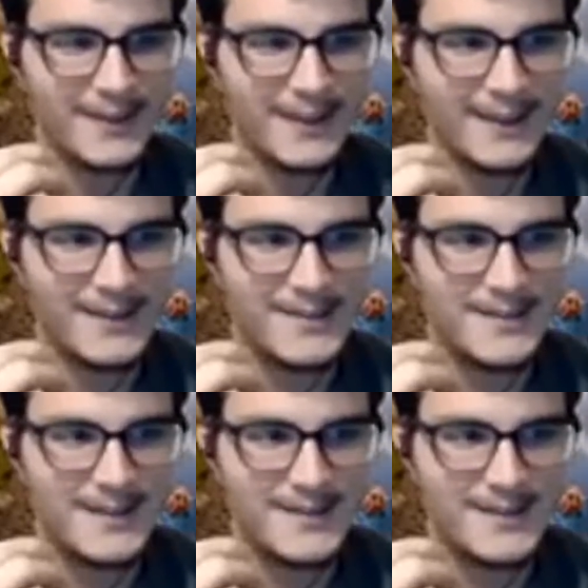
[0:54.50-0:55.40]
it's
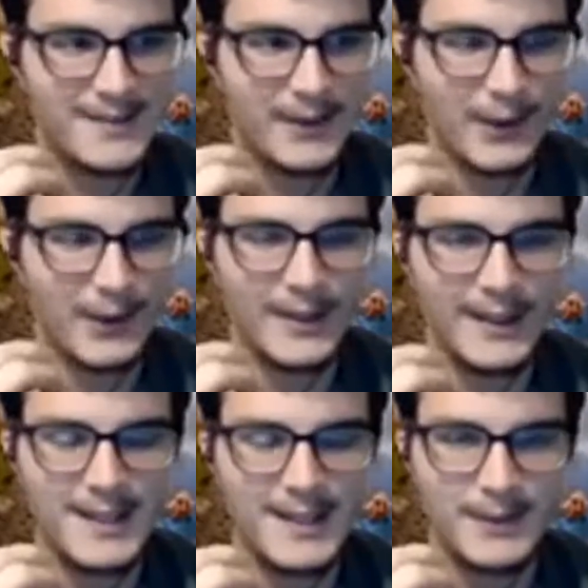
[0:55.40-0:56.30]
the learning
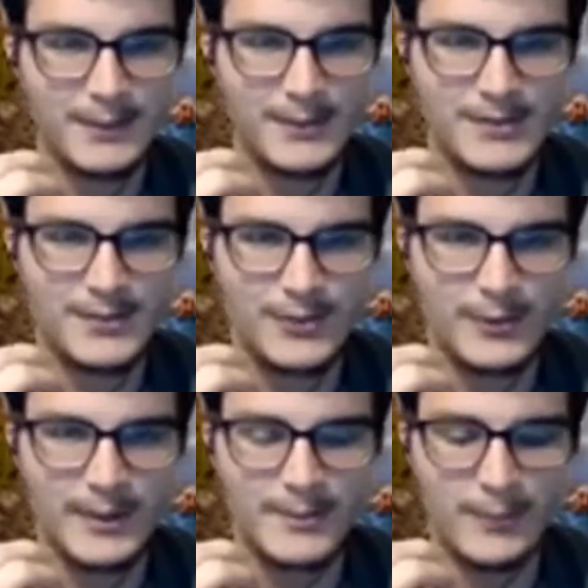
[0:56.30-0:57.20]
aspect was
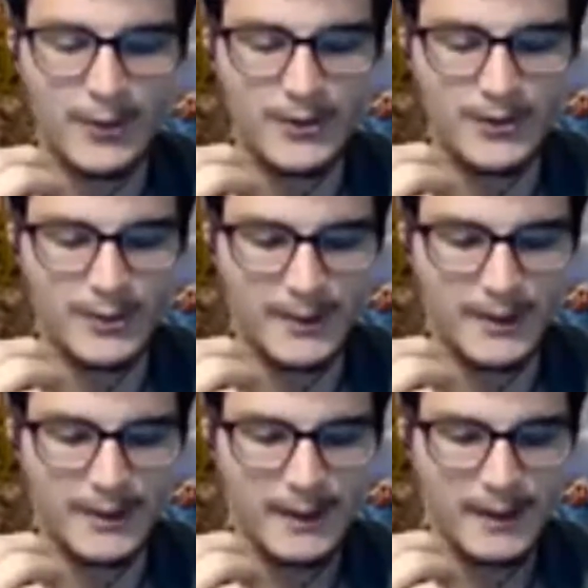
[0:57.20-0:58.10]
really important to me.
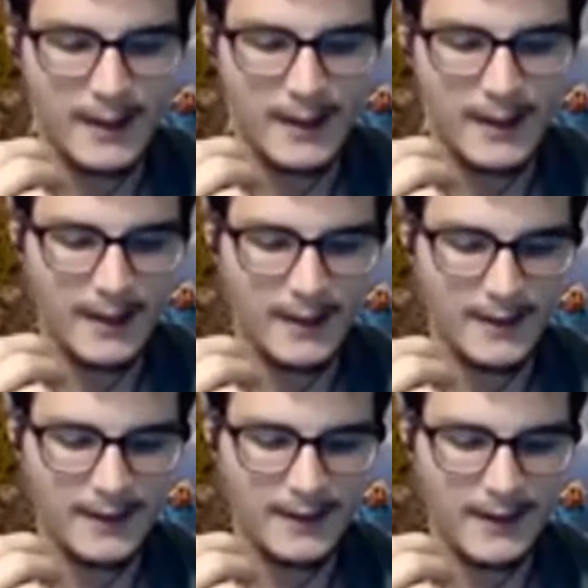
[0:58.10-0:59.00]

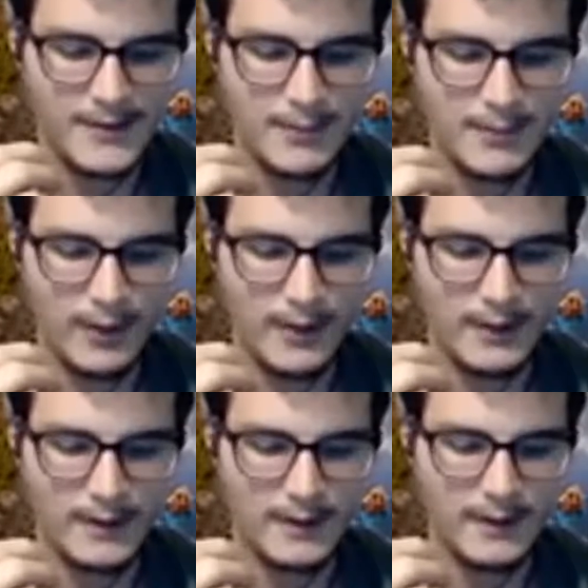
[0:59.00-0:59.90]
And at some point
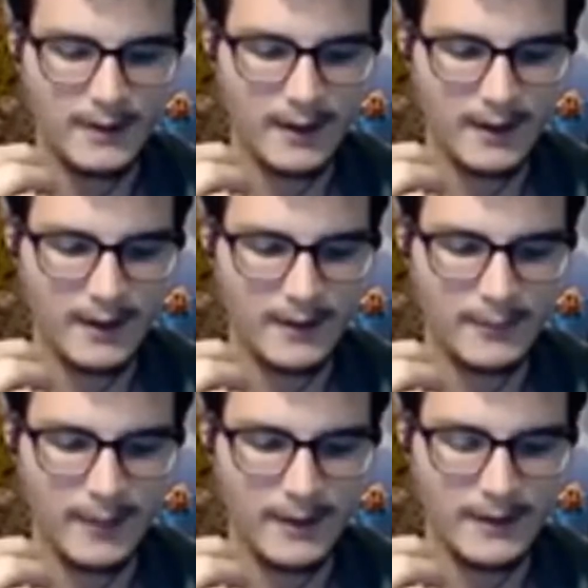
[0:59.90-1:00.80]
in
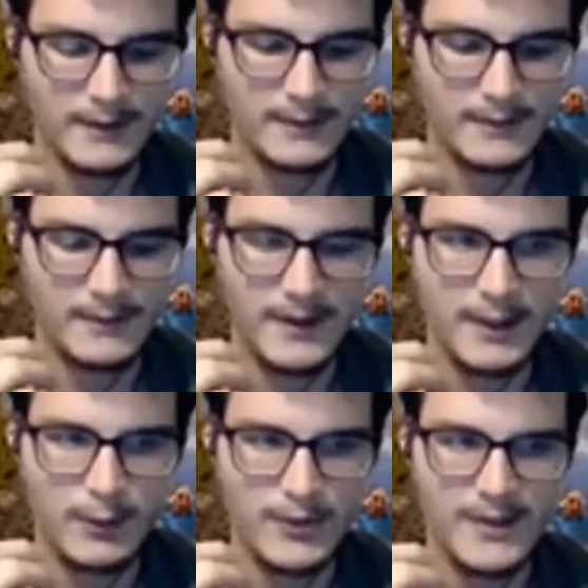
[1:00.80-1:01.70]
my, I think I
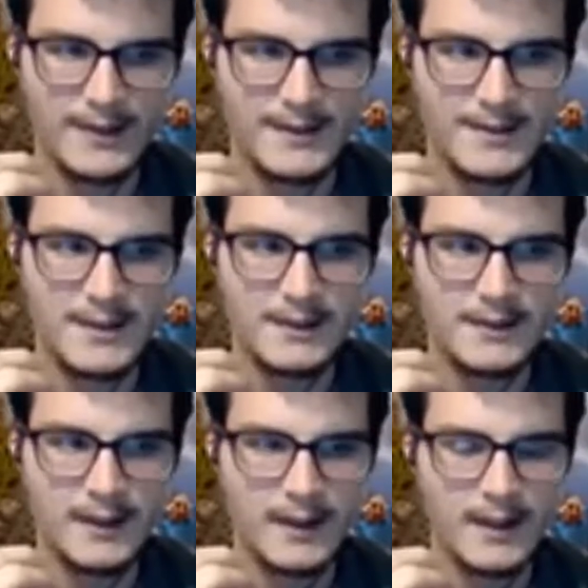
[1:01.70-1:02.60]
was 19,
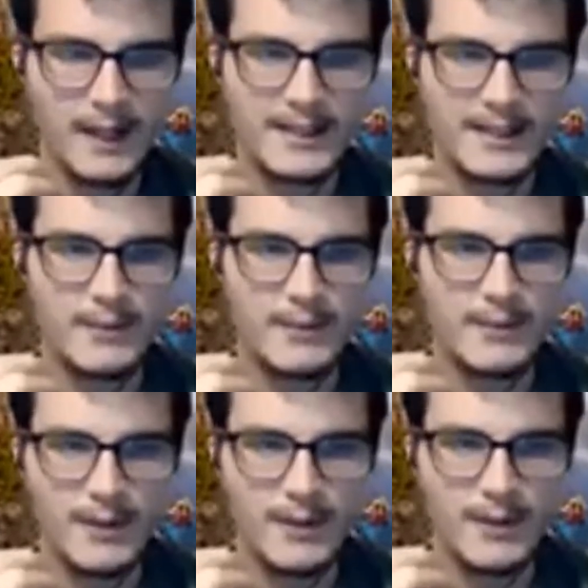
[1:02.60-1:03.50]
I came
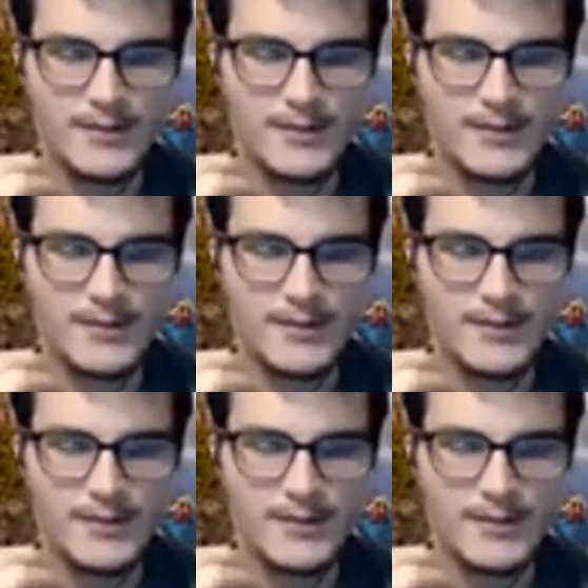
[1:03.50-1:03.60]
across